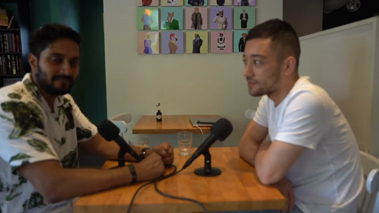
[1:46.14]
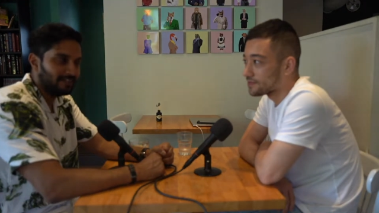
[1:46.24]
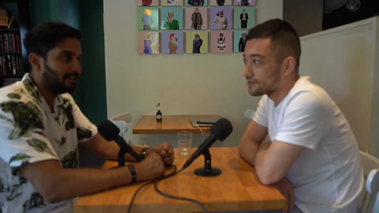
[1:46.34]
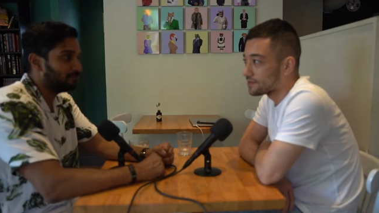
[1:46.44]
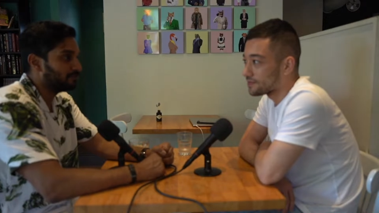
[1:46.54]

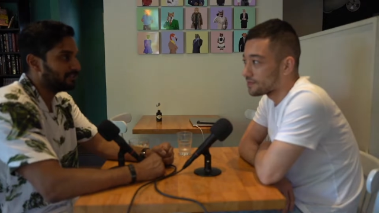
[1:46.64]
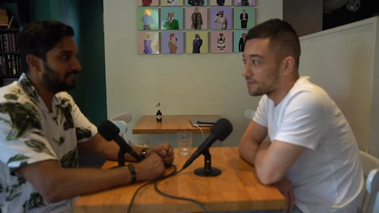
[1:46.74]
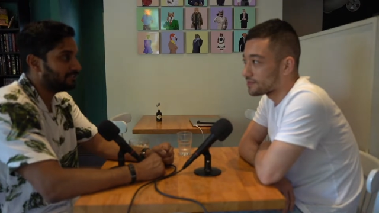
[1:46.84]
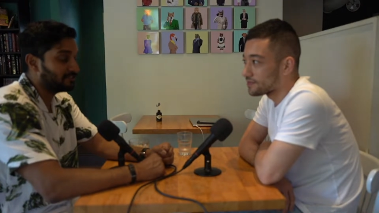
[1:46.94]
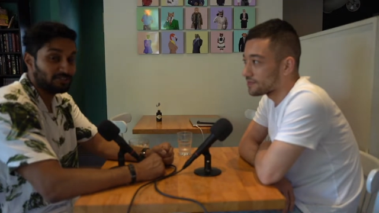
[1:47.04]
Speaker 1: yeah, she
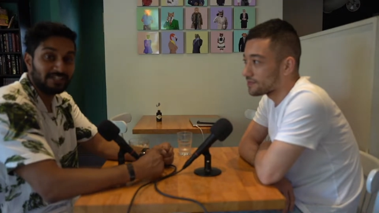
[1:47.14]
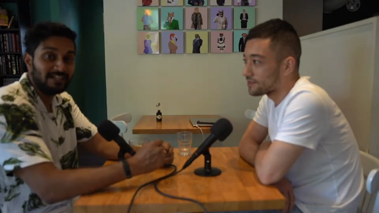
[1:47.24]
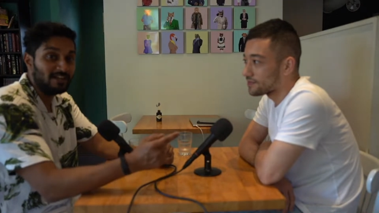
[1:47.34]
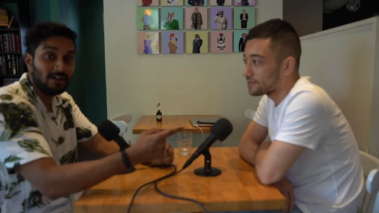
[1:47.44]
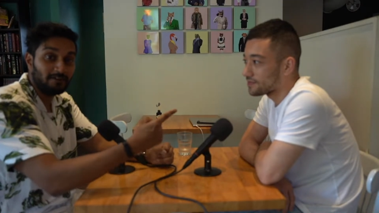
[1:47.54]
she
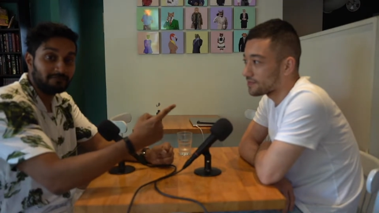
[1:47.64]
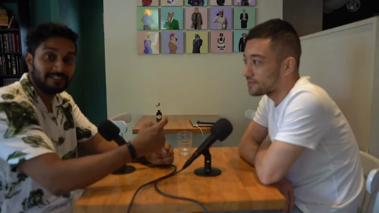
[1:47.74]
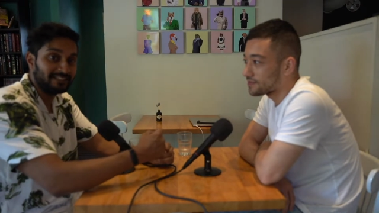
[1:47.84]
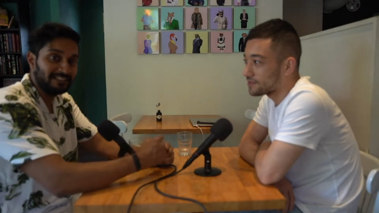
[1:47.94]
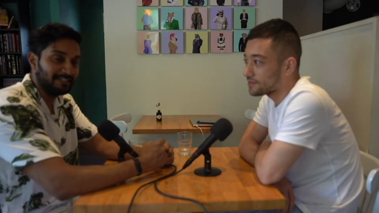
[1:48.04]
loves
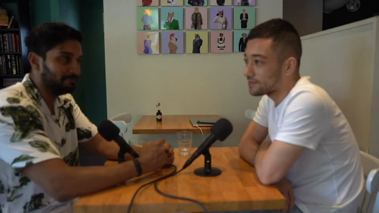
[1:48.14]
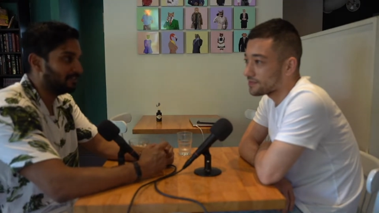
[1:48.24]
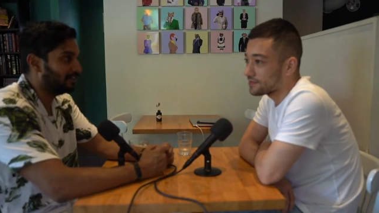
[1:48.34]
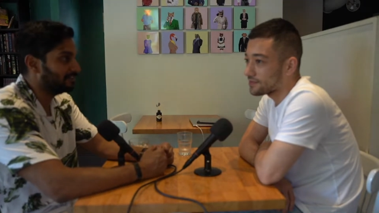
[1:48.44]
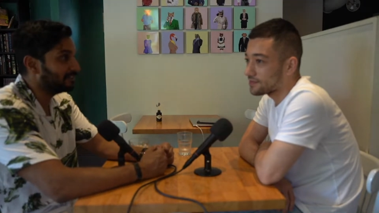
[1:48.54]
seeing him
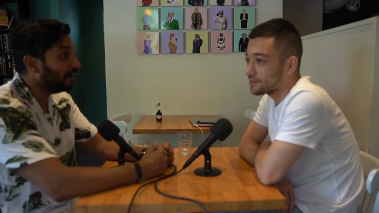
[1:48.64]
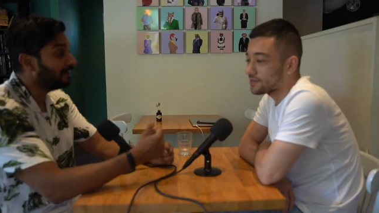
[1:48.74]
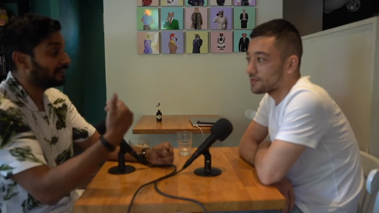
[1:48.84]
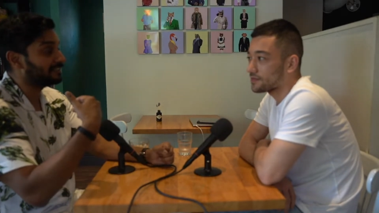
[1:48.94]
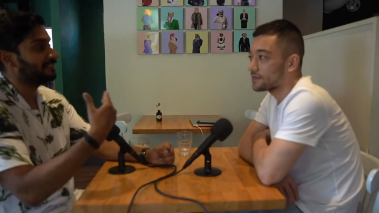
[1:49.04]
dance. I
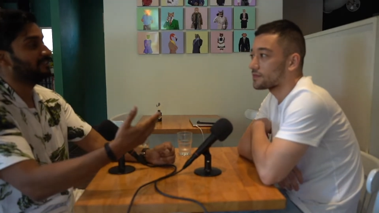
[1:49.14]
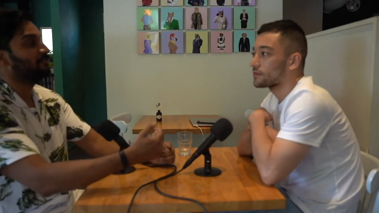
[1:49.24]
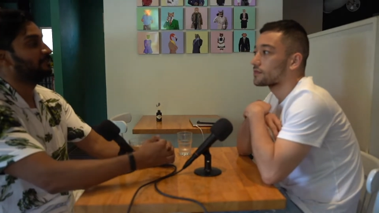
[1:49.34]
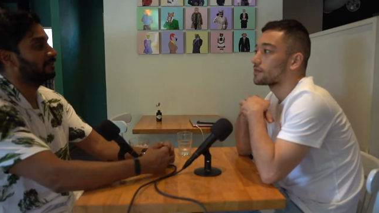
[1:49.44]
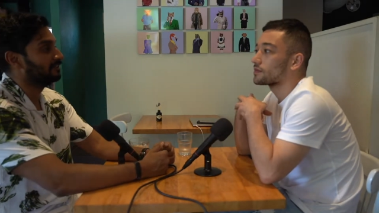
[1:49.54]
like seeing you
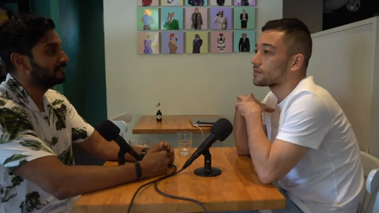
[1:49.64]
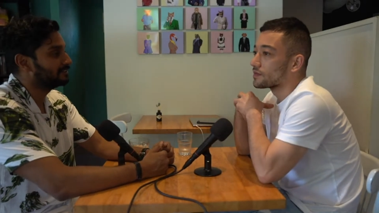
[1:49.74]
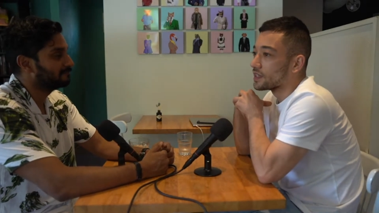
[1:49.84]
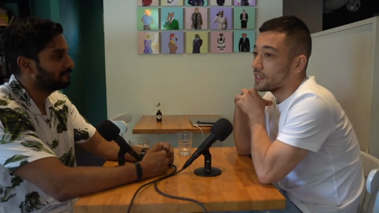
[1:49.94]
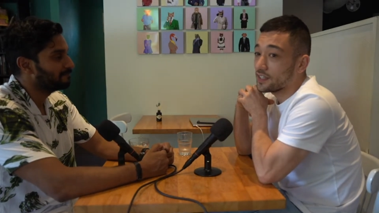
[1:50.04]
dance.
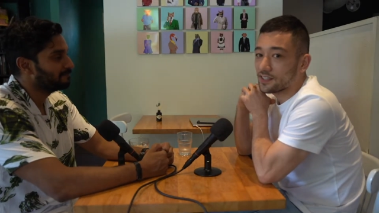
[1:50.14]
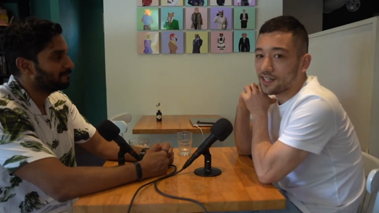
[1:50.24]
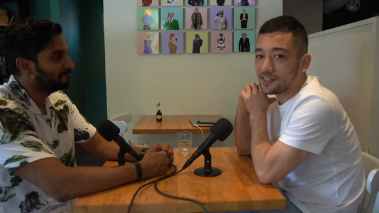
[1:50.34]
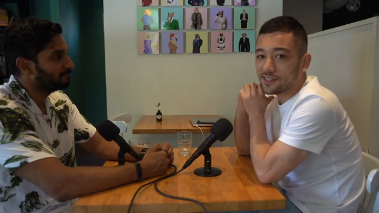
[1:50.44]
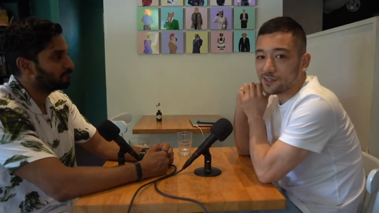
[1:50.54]
Speaker 2: Yeah,
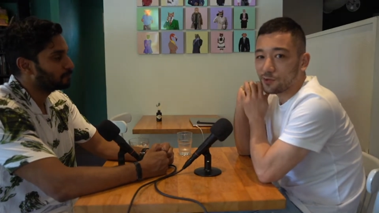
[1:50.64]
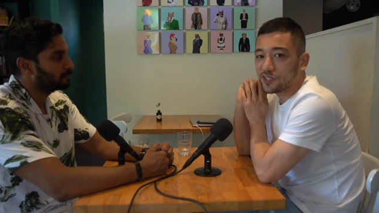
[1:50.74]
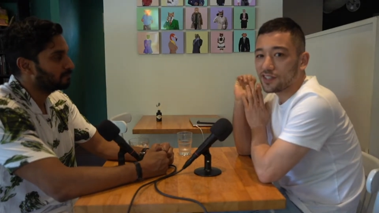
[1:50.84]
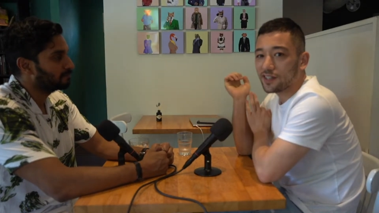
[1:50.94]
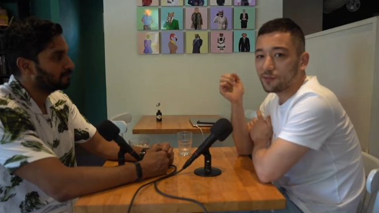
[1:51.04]
assassin, This
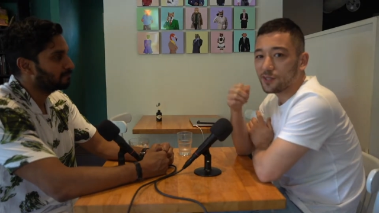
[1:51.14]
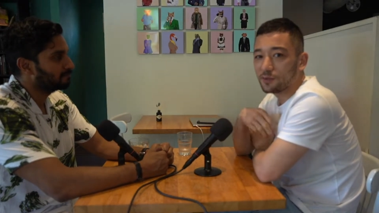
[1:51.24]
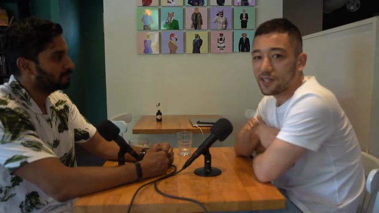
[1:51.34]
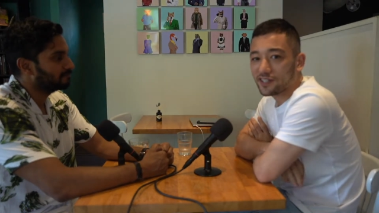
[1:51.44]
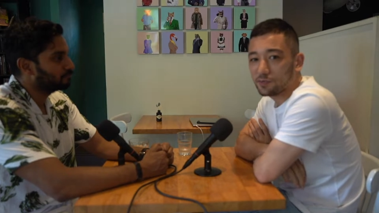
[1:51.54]
wasn't like really
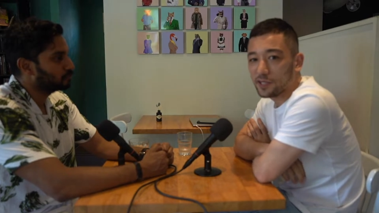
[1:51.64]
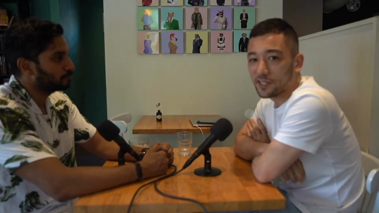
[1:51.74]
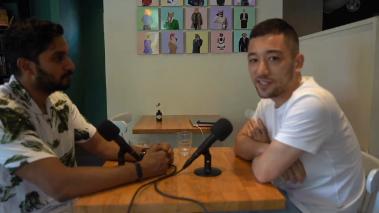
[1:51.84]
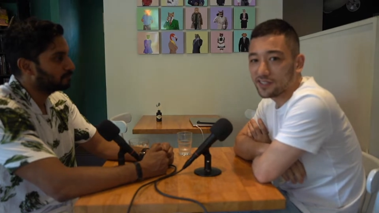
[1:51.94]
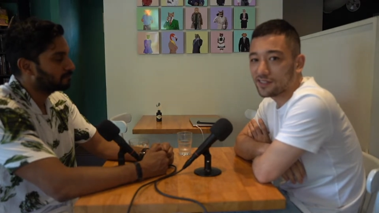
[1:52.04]
my
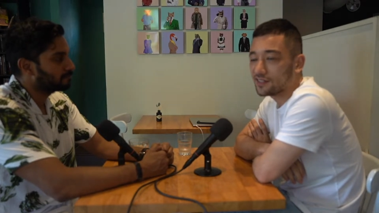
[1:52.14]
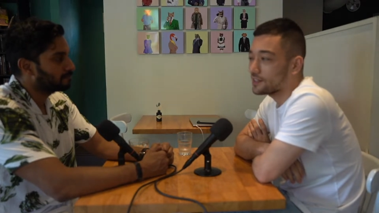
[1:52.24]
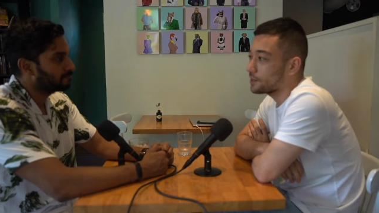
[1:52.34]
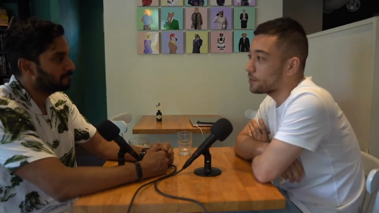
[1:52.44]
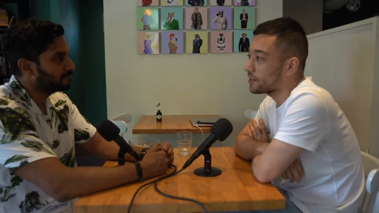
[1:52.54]
experience
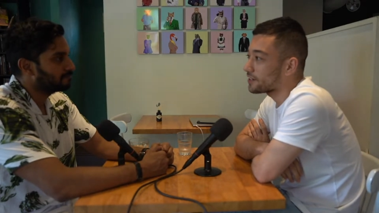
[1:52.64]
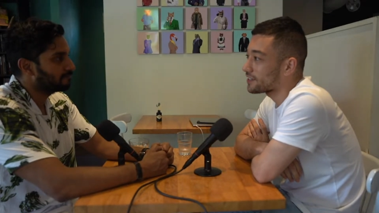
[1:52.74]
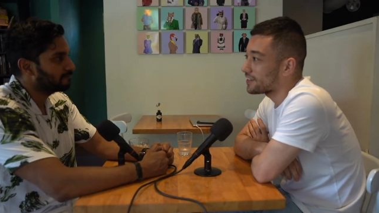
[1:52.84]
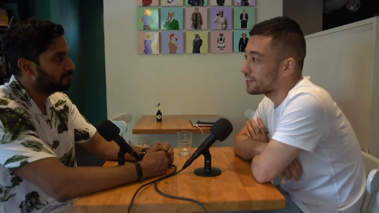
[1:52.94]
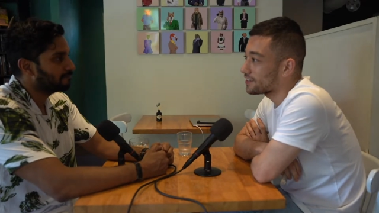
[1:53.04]
in America.
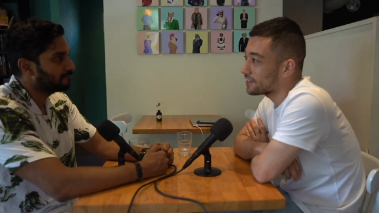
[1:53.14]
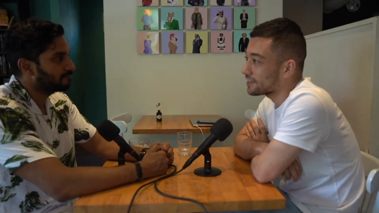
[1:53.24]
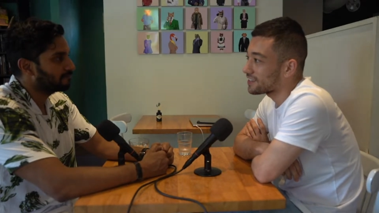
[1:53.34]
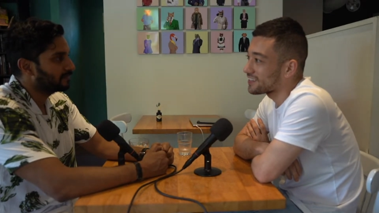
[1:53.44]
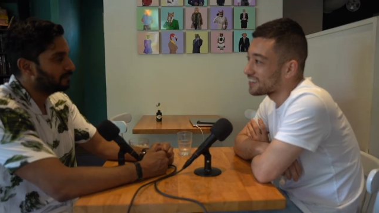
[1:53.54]
I think.
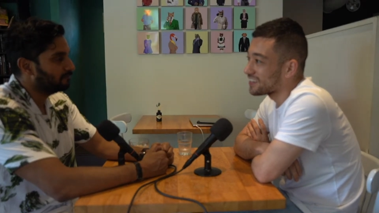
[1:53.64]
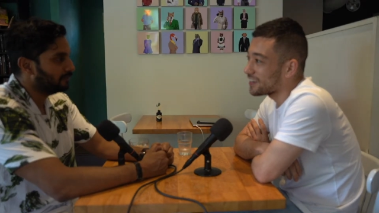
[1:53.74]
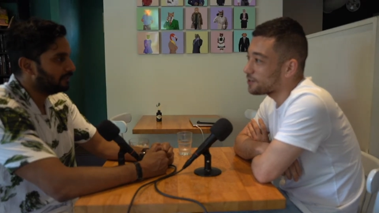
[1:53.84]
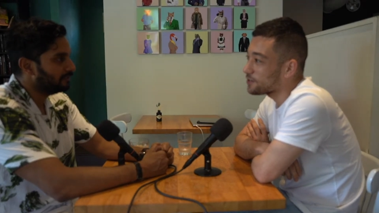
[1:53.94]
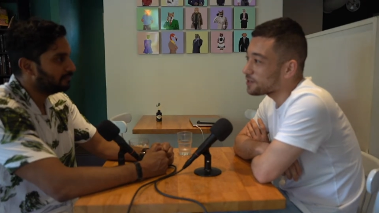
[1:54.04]
Really?
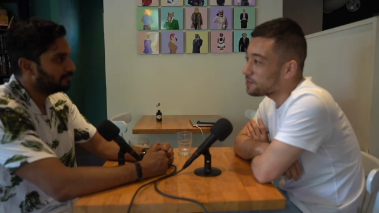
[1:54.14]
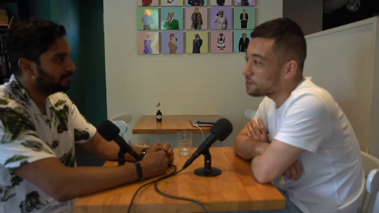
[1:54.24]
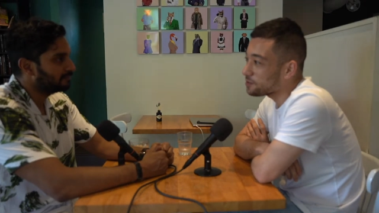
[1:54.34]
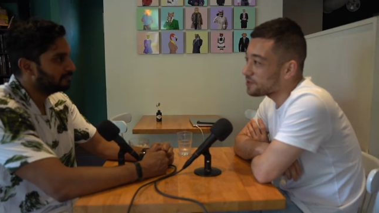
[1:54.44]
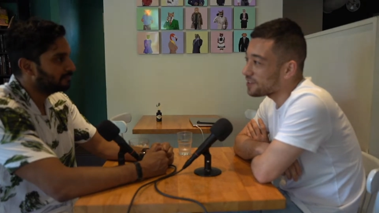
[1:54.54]
I don't think
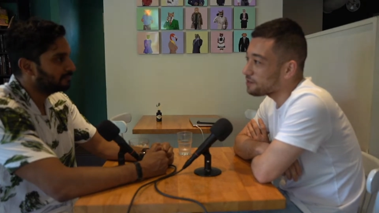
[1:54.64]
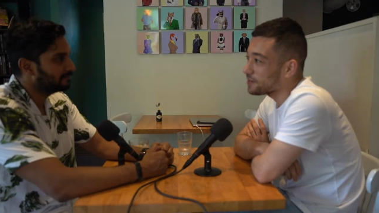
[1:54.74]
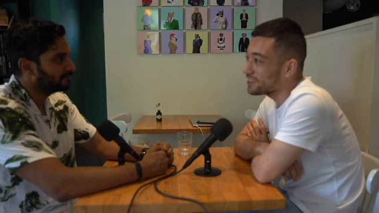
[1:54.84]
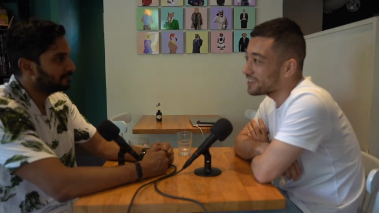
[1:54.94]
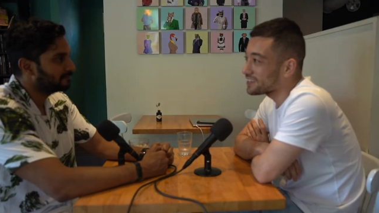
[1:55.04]
people thought my
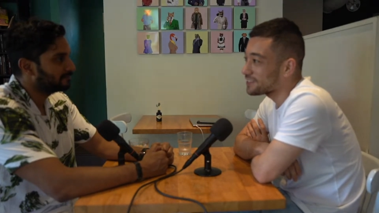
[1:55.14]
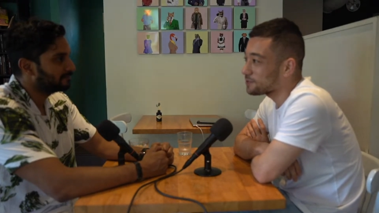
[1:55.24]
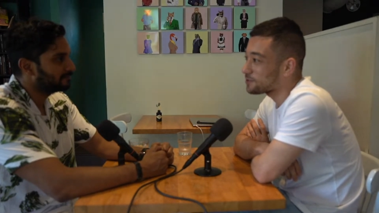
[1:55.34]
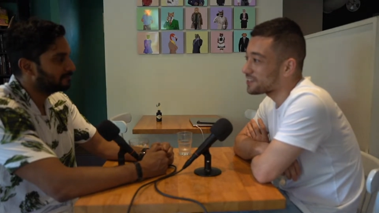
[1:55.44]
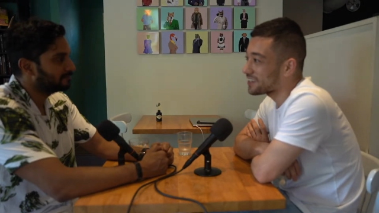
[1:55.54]
dancing
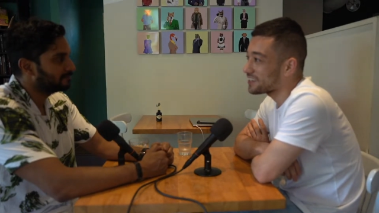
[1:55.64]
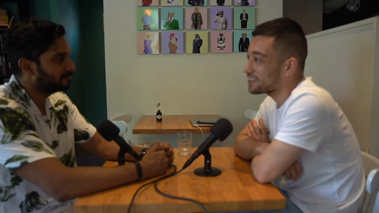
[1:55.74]
was that